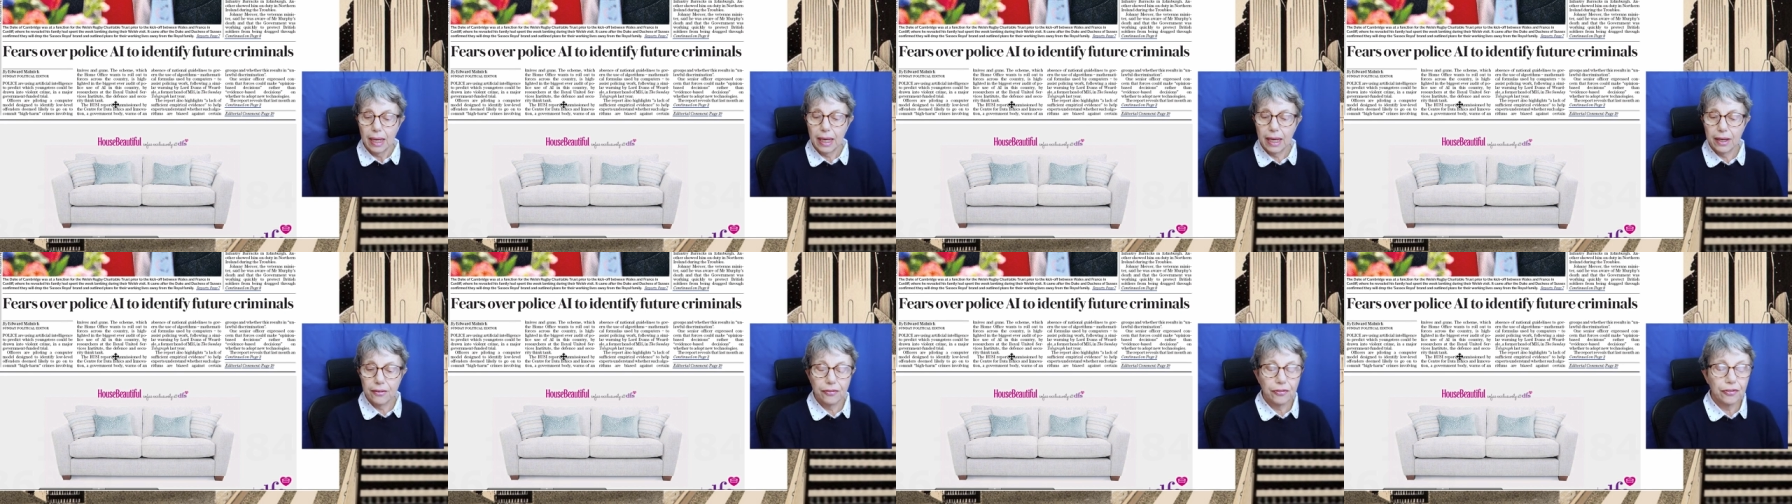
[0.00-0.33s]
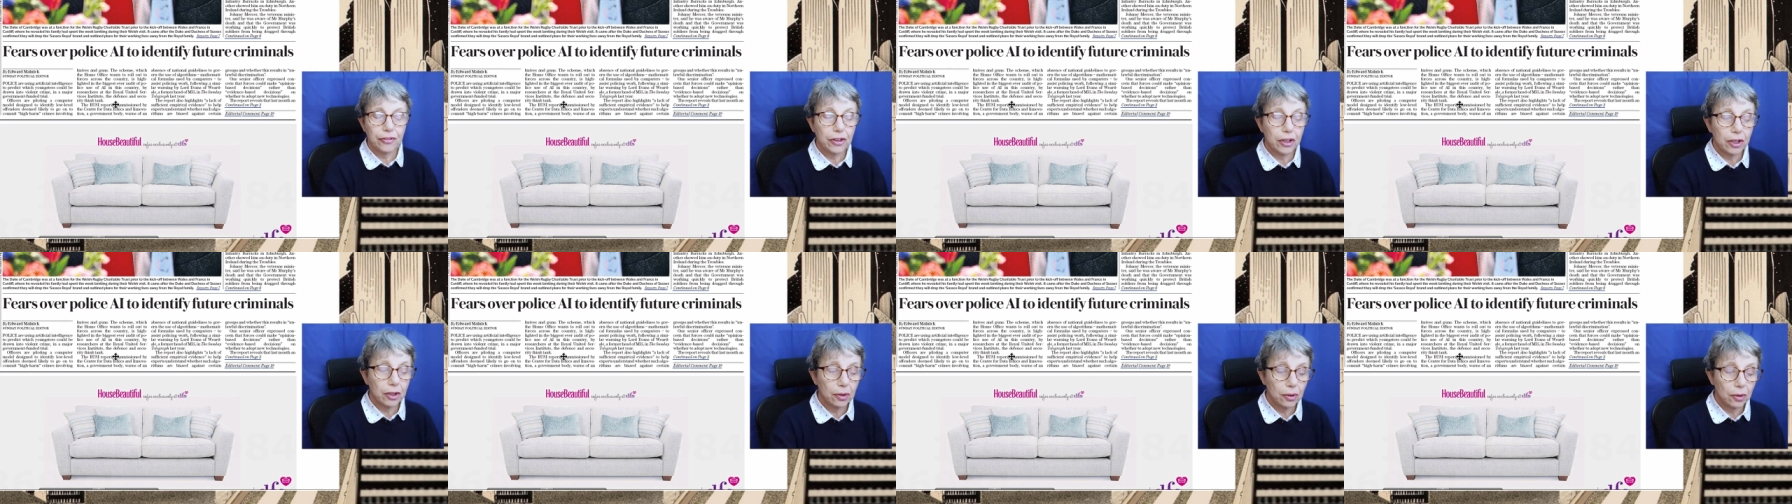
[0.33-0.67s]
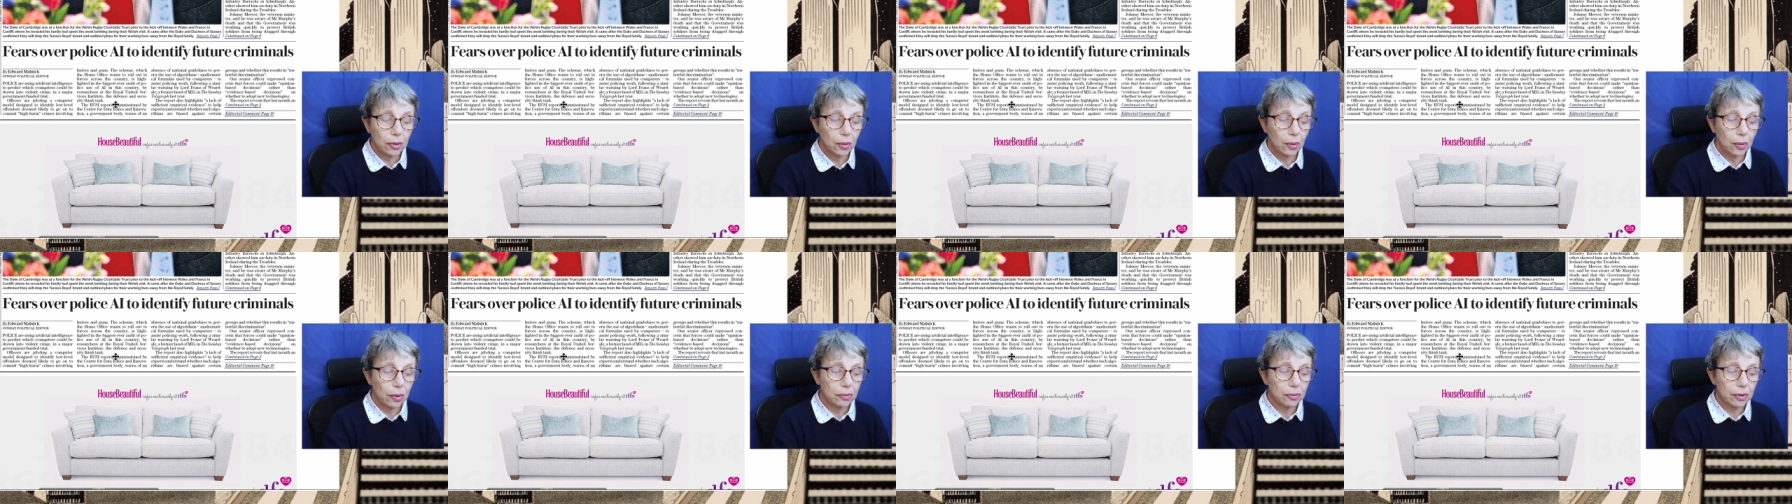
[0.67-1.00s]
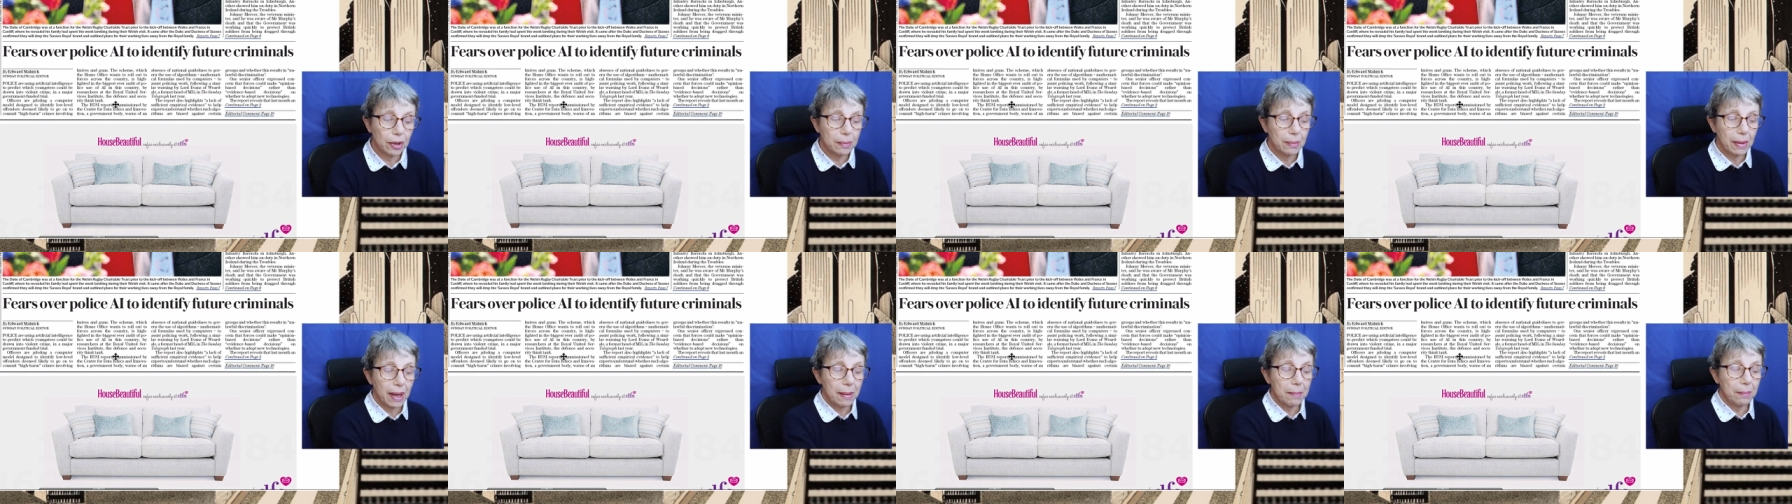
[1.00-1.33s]
If you
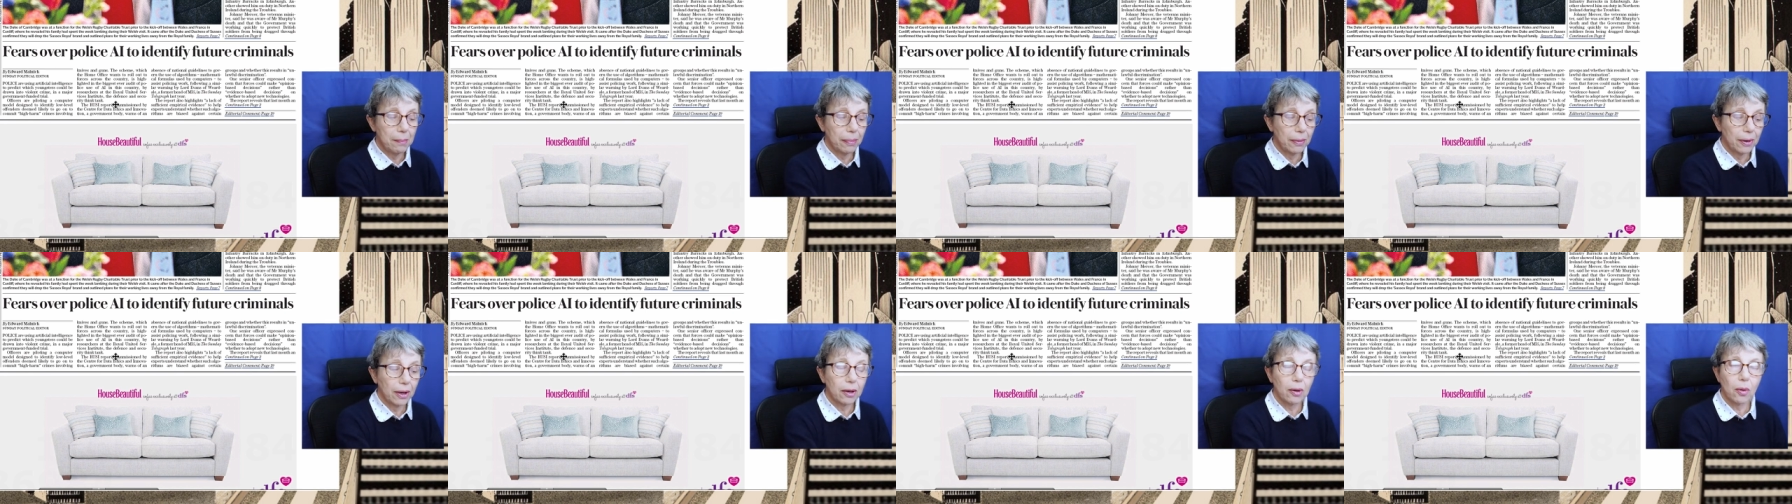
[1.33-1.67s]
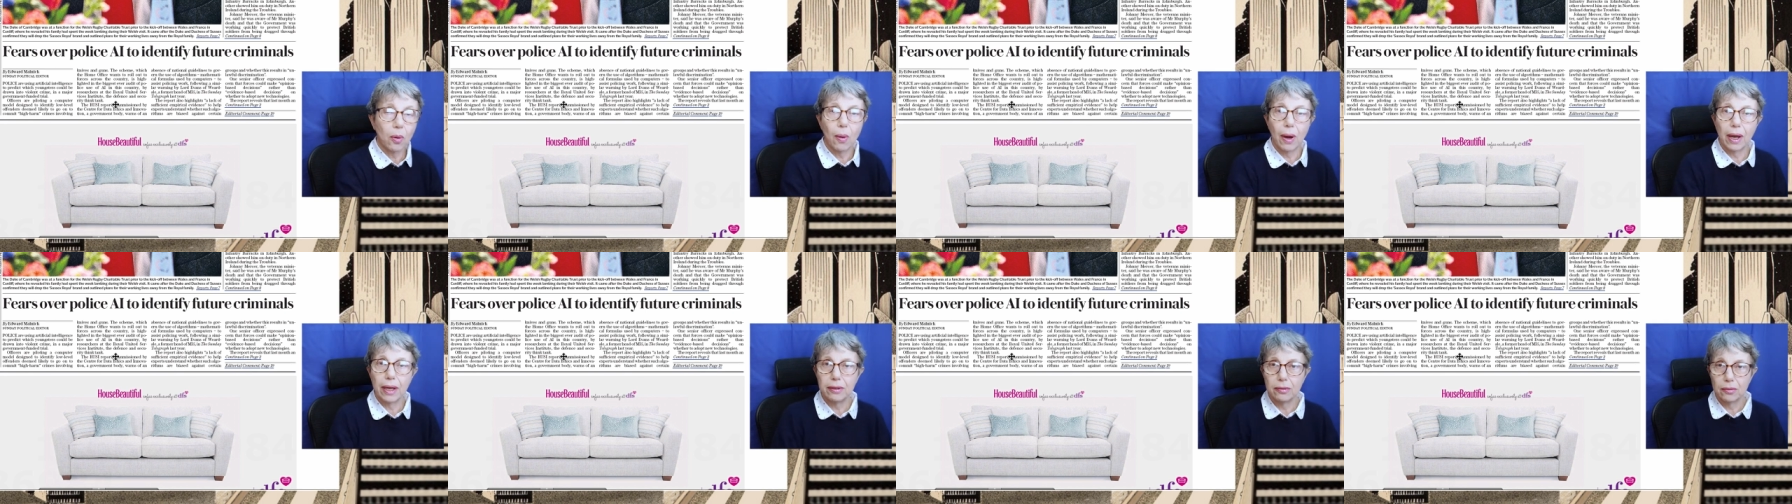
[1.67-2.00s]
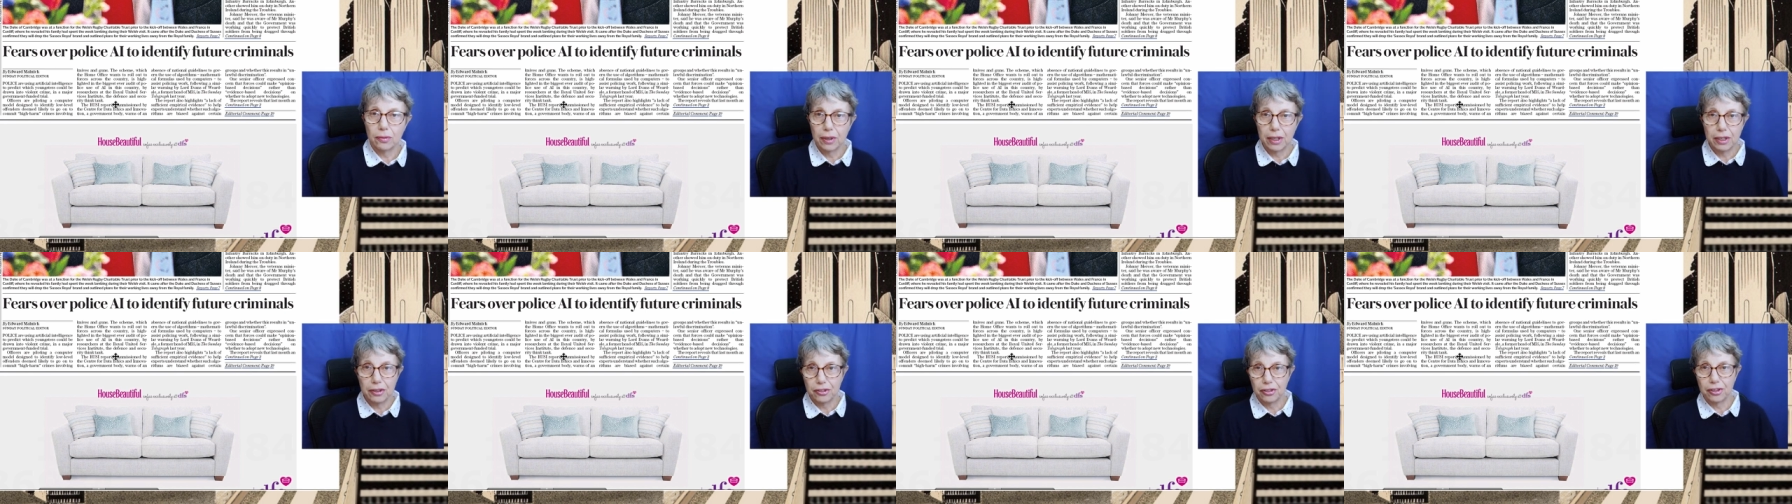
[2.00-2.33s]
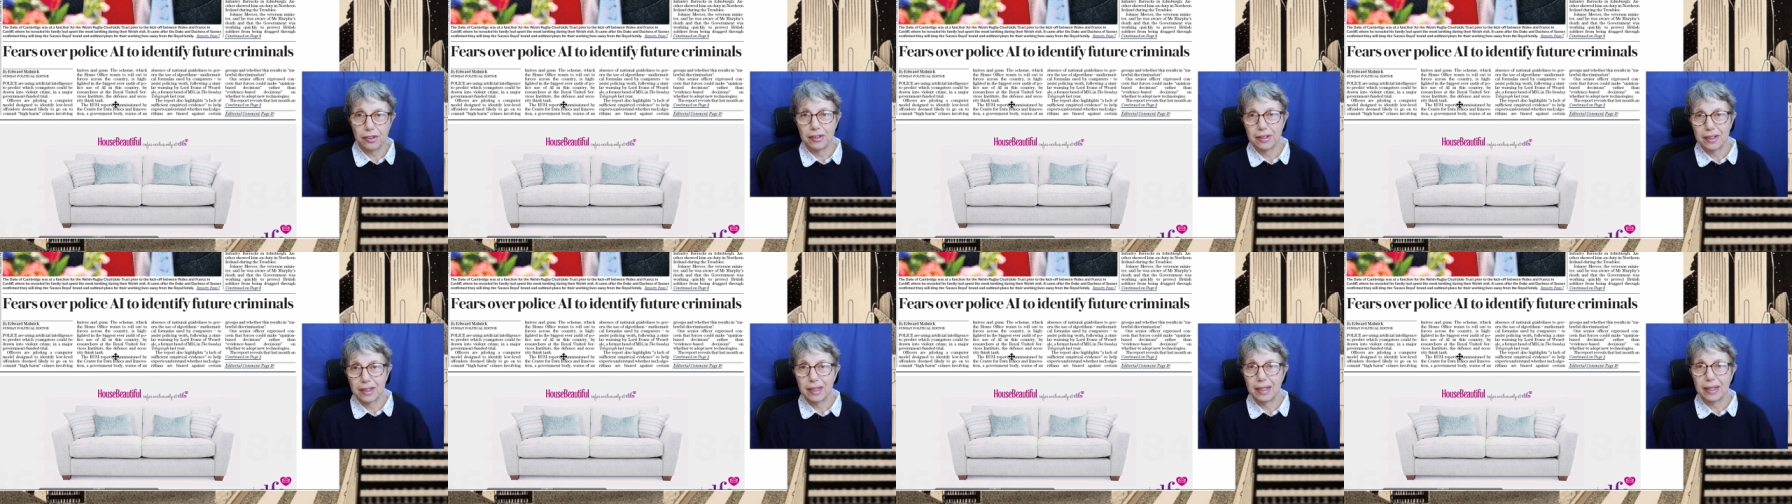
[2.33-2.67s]
remember quite
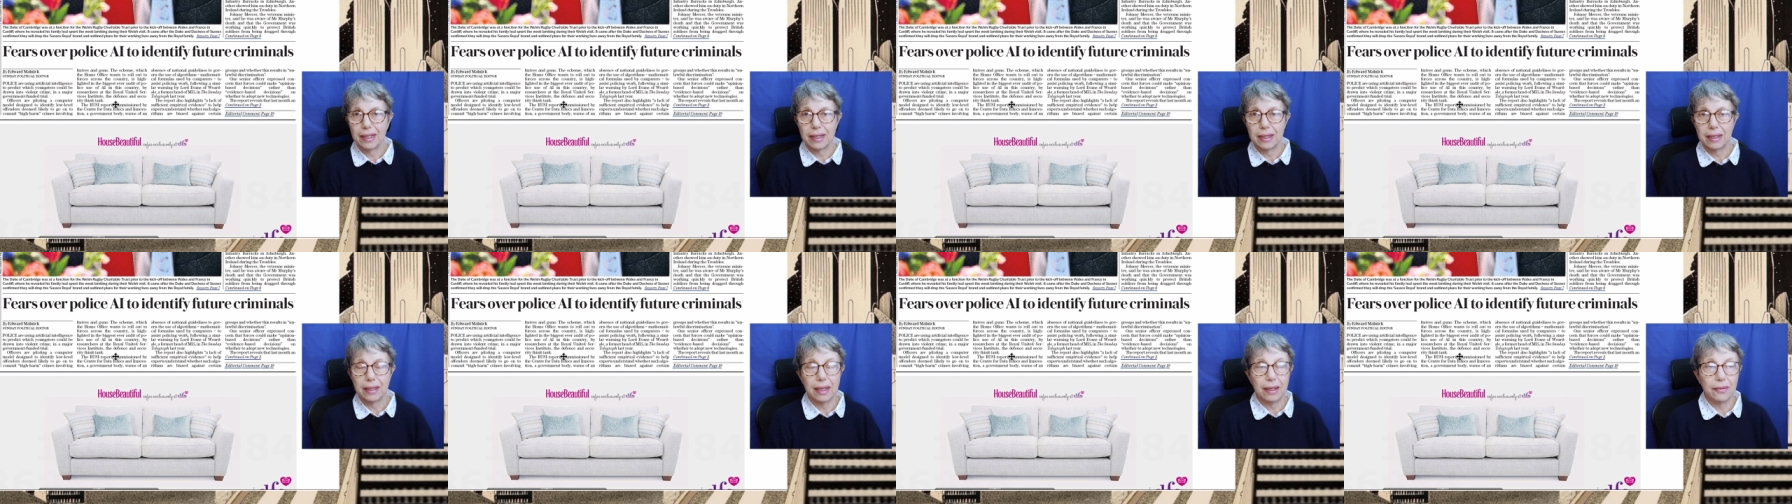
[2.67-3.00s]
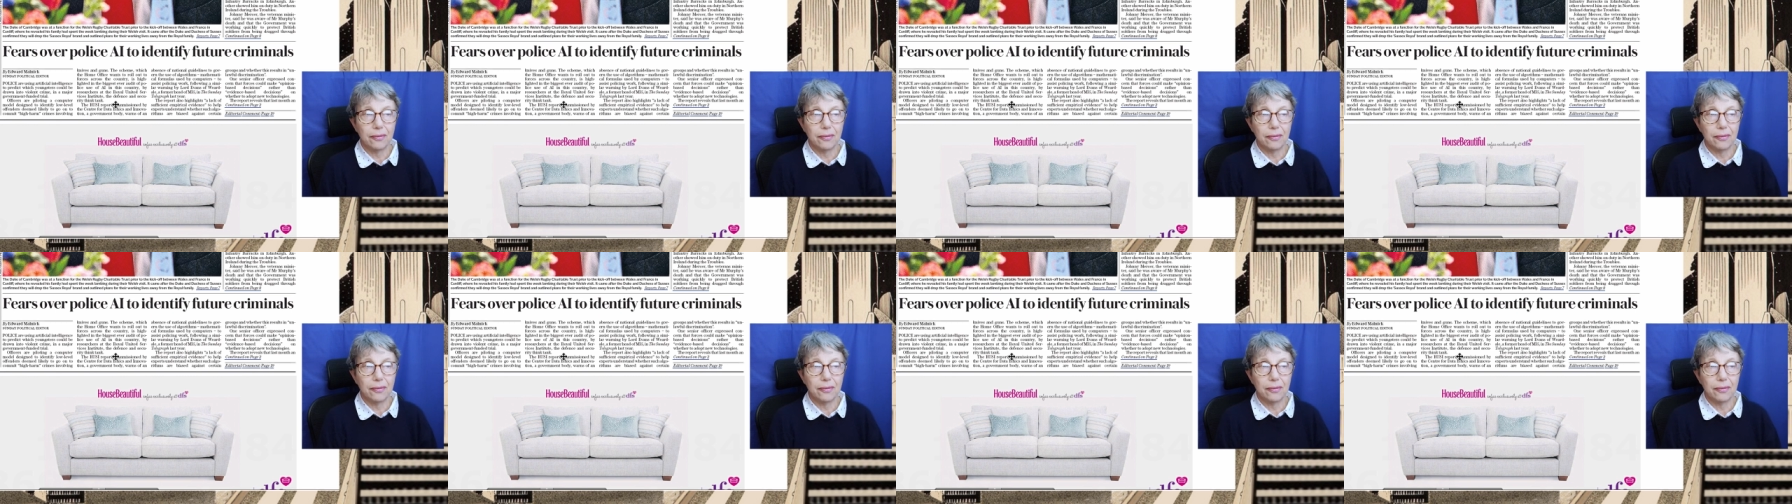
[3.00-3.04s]
recently,